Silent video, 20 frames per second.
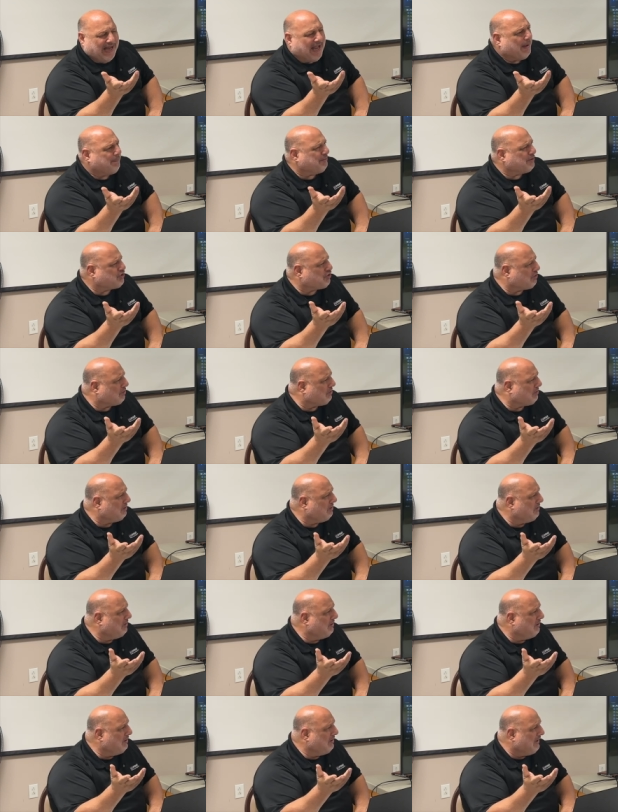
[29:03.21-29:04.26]
Aperture?
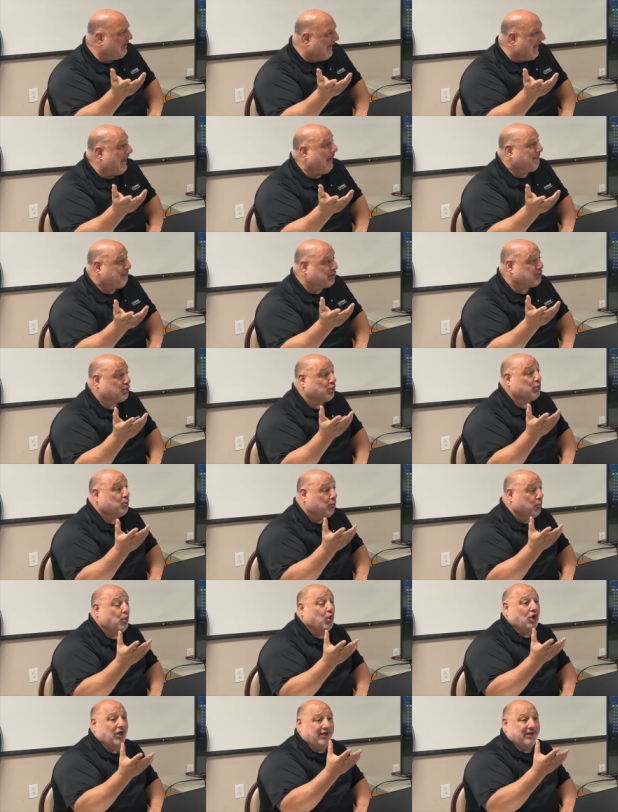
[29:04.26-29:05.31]
Aperture
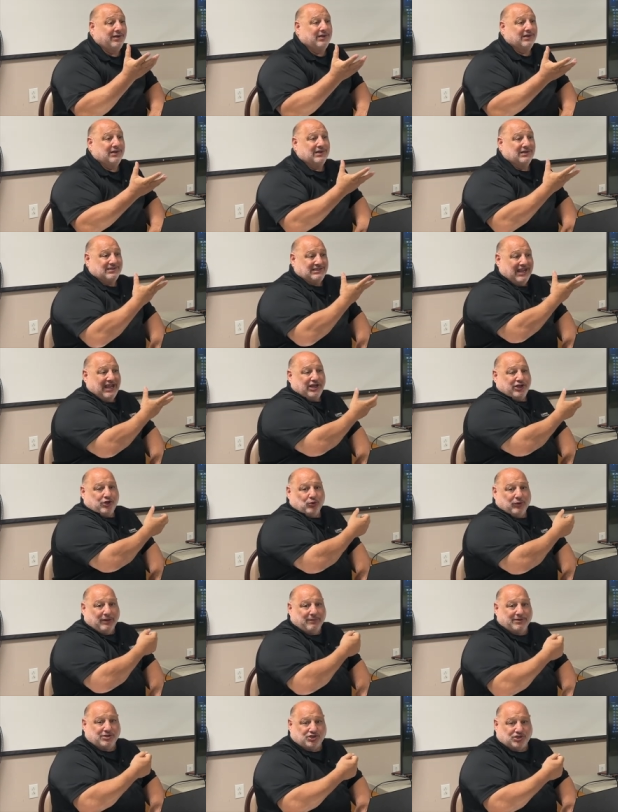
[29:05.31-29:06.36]
would take your
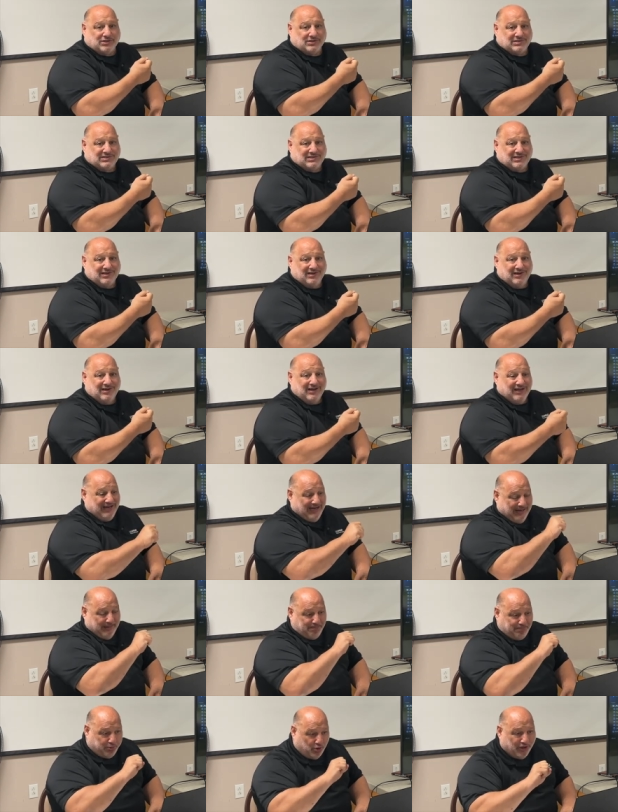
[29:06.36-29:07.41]
images
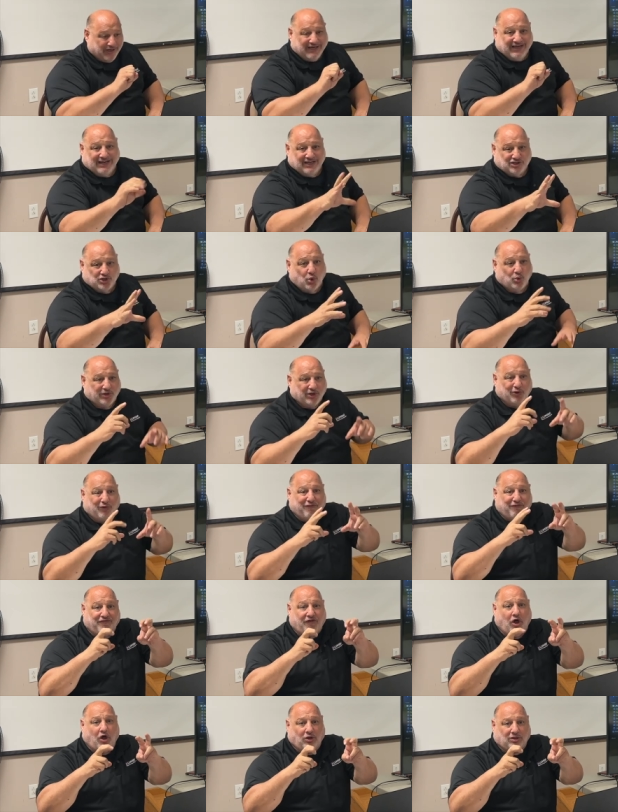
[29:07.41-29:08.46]
and put it in its own little
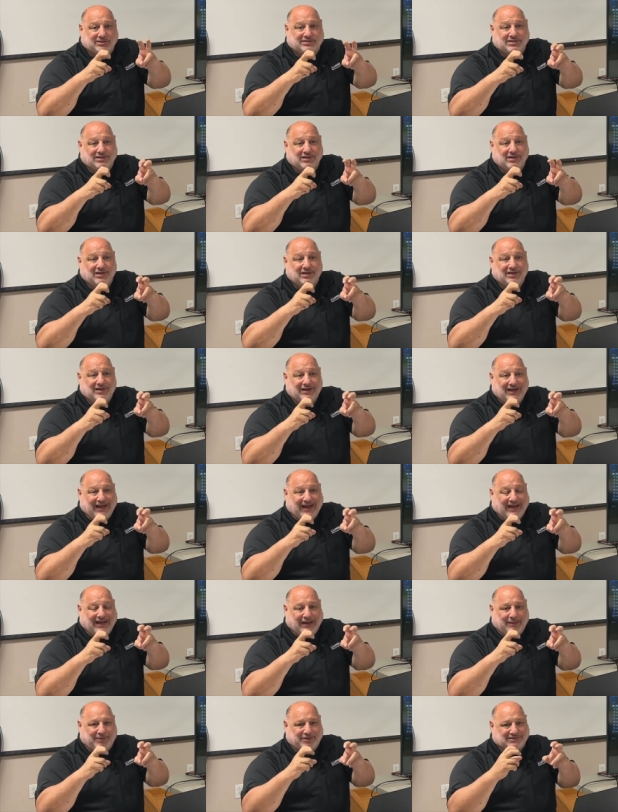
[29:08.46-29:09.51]
vault
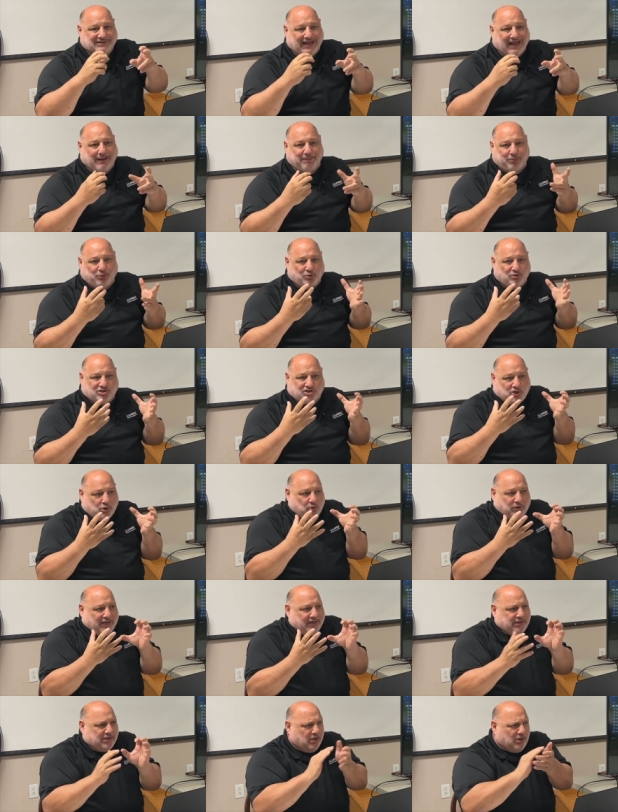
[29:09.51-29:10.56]
and, because Apple was so
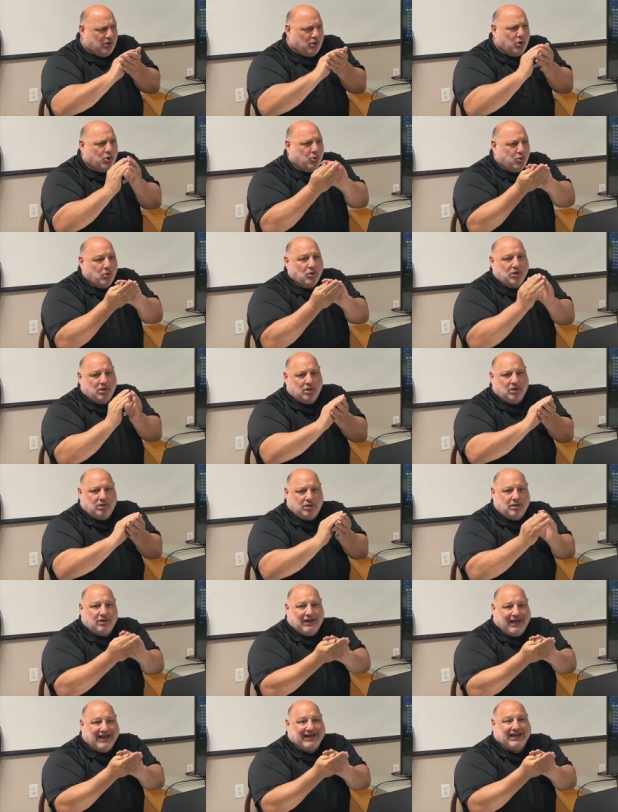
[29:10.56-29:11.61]
like, oh,
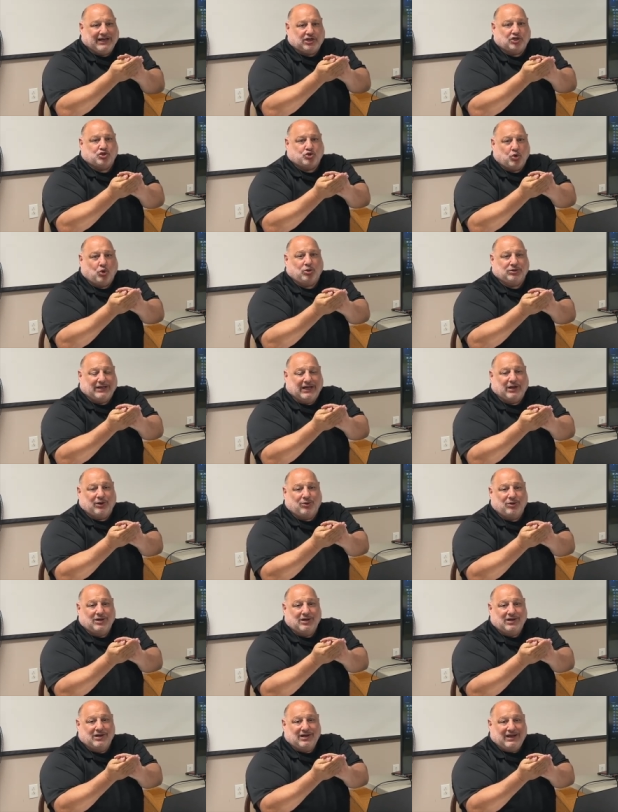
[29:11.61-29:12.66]
I got control now.
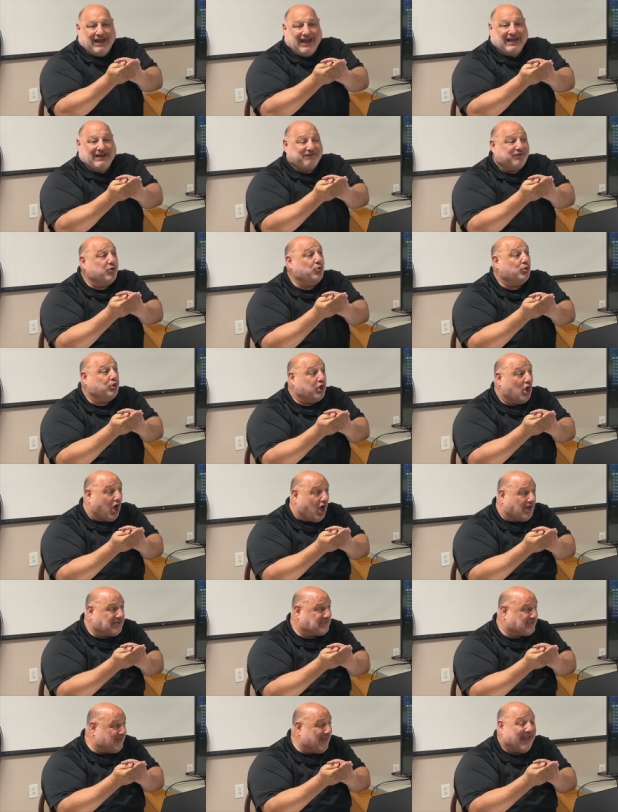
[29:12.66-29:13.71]
And if you
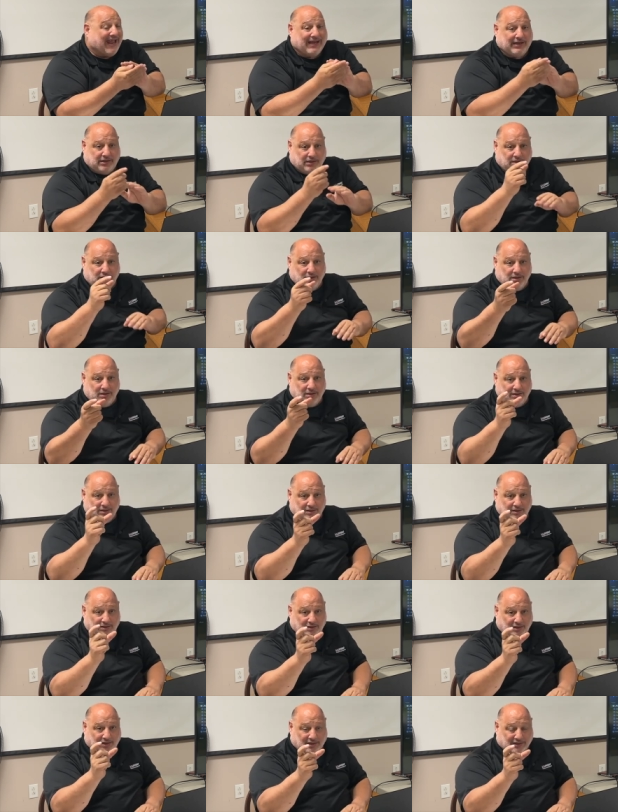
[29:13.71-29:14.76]
lost that
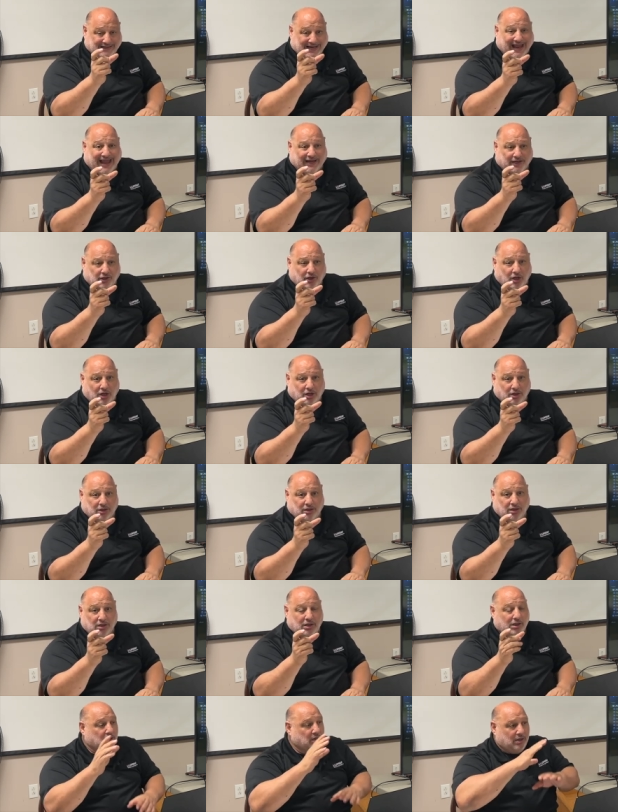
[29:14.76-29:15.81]
uh, catalog,
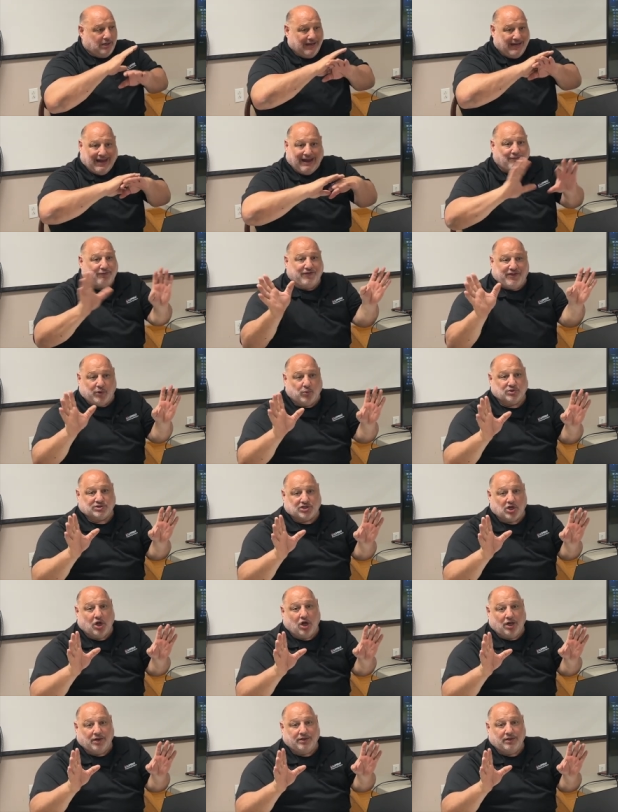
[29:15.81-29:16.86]
everything was
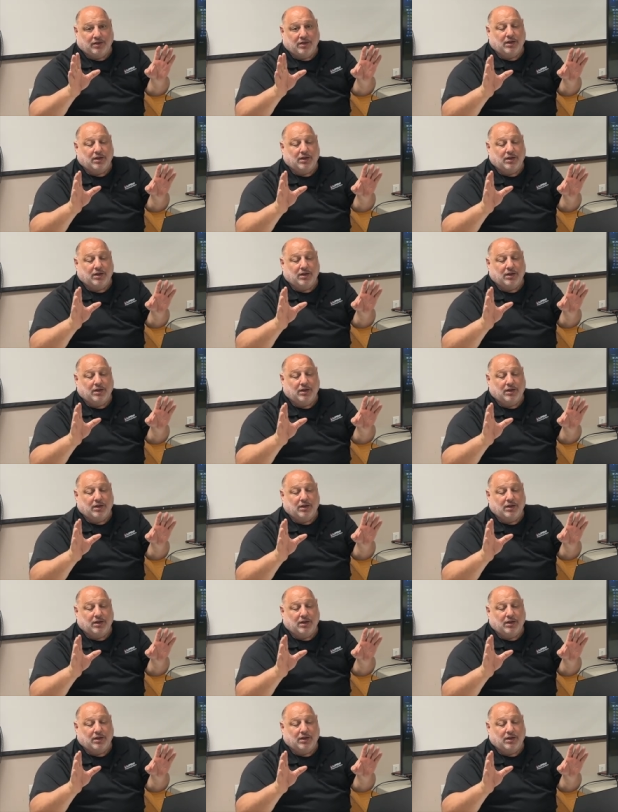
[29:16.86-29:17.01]
gone.